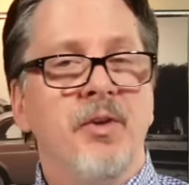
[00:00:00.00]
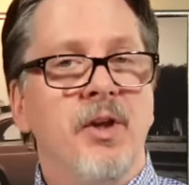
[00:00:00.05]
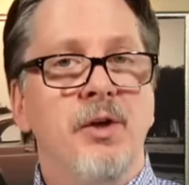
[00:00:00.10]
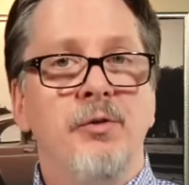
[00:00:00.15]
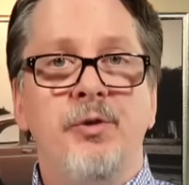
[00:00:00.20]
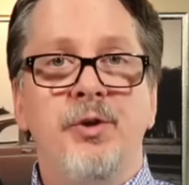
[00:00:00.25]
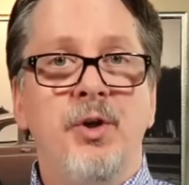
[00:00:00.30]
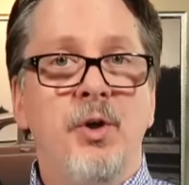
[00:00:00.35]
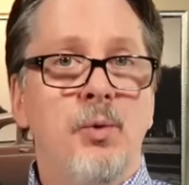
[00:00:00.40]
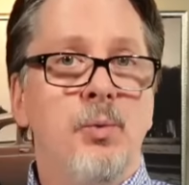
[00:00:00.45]

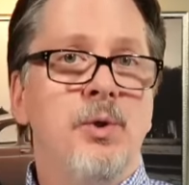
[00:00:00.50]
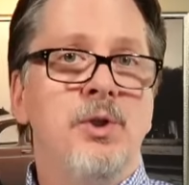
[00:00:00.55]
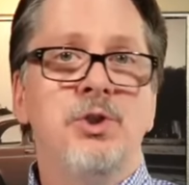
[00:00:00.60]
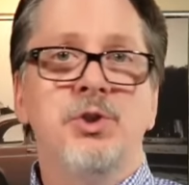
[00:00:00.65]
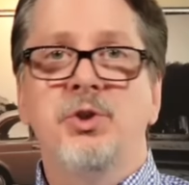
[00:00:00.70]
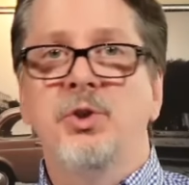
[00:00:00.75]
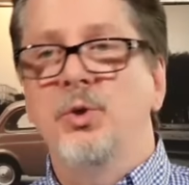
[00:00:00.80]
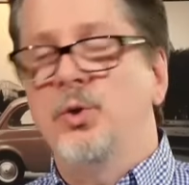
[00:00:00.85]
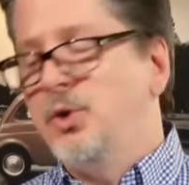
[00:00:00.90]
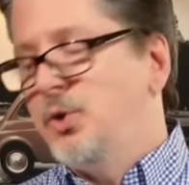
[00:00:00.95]
If you don't
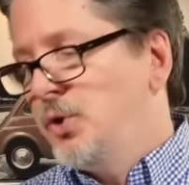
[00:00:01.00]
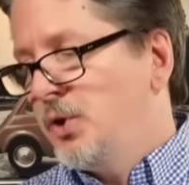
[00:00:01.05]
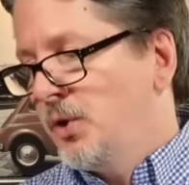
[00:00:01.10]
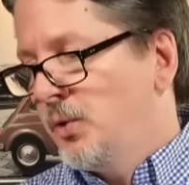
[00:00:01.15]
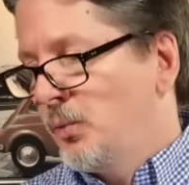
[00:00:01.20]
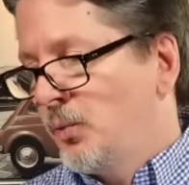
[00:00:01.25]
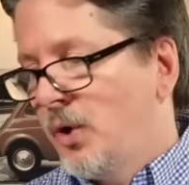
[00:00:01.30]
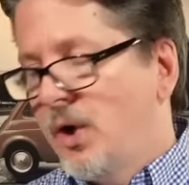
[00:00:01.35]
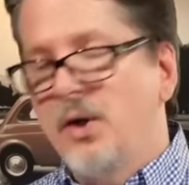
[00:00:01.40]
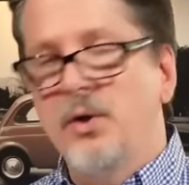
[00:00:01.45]
wish to, you
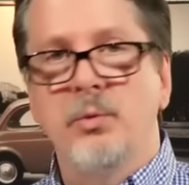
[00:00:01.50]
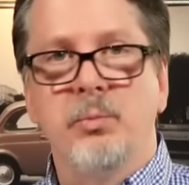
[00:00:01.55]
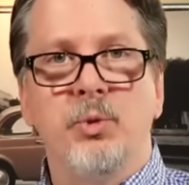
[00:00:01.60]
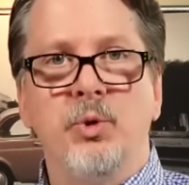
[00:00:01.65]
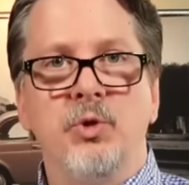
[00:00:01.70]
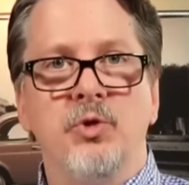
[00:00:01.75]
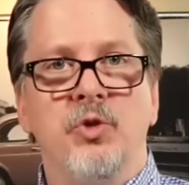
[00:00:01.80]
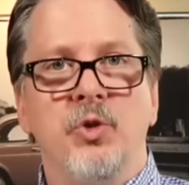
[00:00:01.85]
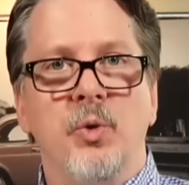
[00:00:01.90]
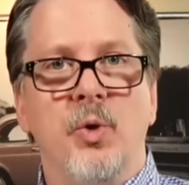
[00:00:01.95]
can run
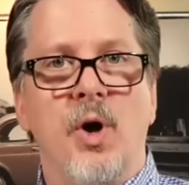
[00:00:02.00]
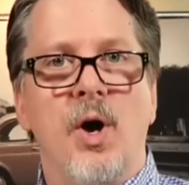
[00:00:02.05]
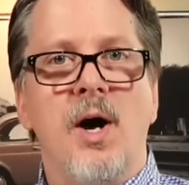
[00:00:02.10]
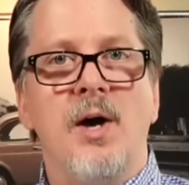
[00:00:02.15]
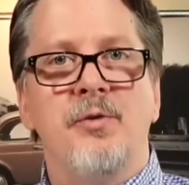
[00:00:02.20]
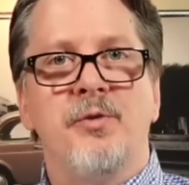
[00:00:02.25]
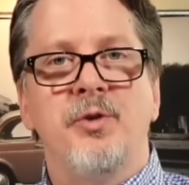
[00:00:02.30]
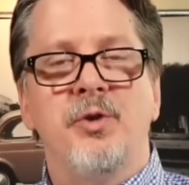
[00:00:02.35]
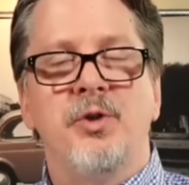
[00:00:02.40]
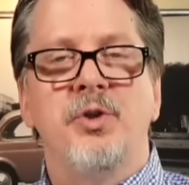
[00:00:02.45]
Ubuntu
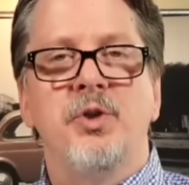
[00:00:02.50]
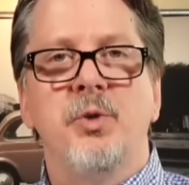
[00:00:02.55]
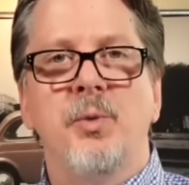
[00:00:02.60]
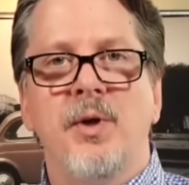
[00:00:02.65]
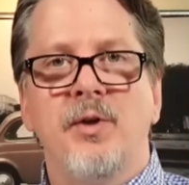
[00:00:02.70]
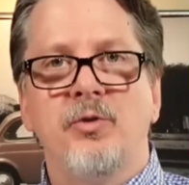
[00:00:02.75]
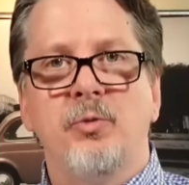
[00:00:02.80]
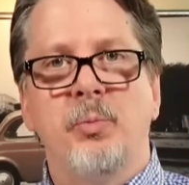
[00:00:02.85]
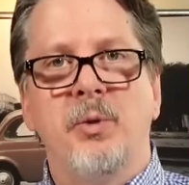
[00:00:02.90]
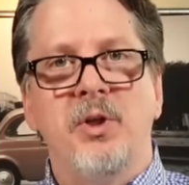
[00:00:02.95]
off your
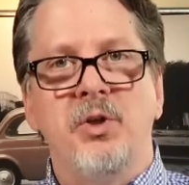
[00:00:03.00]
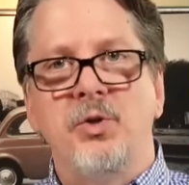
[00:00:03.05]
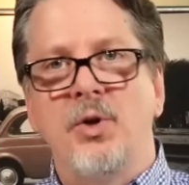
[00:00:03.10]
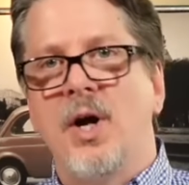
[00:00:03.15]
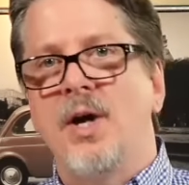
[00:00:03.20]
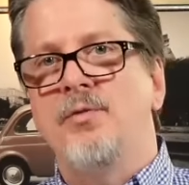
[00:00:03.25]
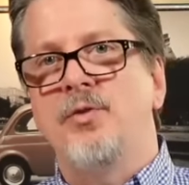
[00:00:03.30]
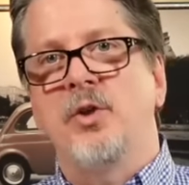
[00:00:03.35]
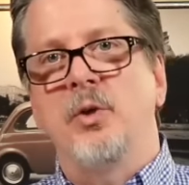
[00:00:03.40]
USB drive.